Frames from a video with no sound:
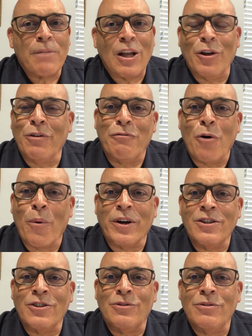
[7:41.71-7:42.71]
look forward
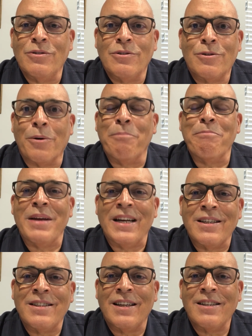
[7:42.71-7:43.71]
to
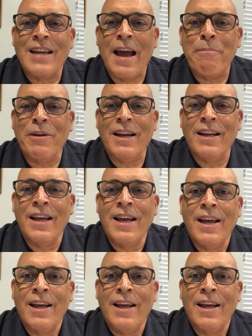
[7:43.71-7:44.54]
tremendous things happening